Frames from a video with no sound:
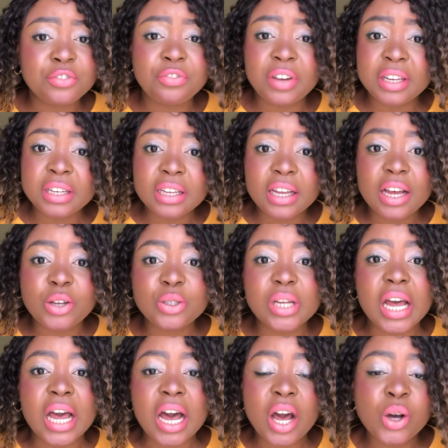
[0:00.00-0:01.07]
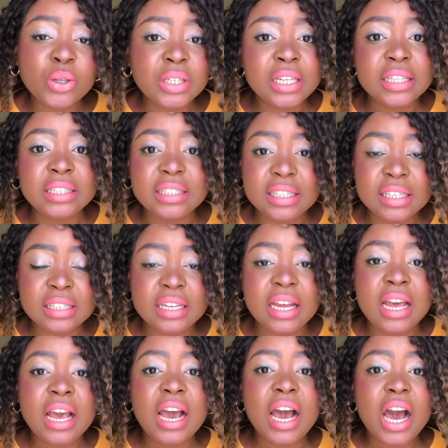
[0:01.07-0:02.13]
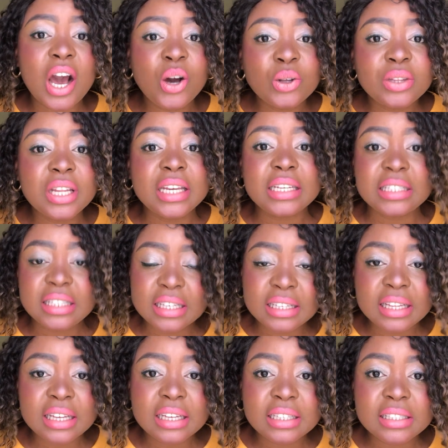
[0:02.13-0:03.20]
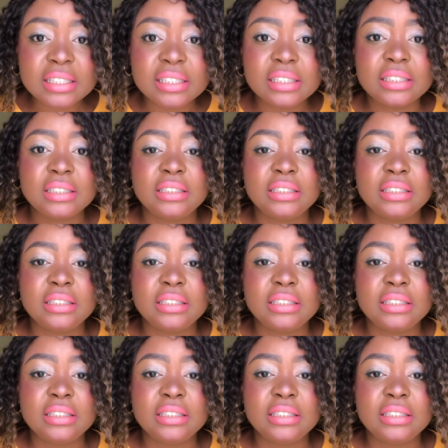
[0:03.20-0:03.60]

finding out how they did it,